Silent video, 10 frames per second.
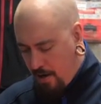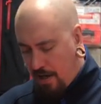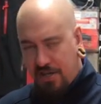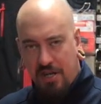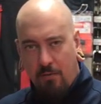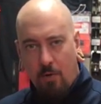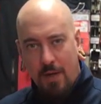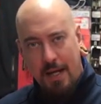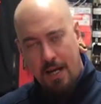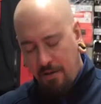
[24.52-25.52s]
let's see what
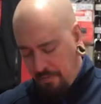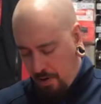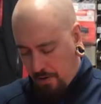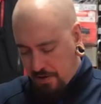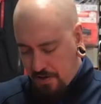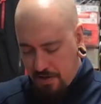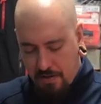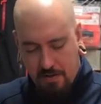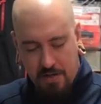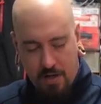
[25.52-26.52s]
we get in the box.
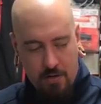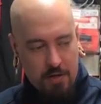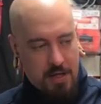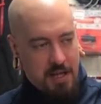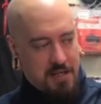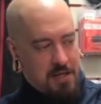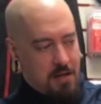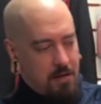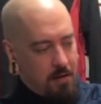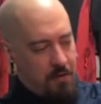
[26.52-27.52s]
So you get
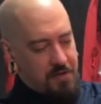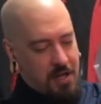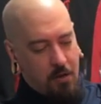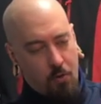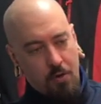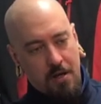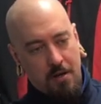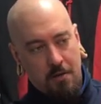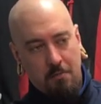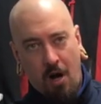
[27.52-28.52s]
obviously all
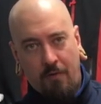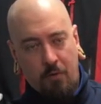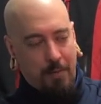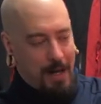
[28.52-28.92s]
your Marvel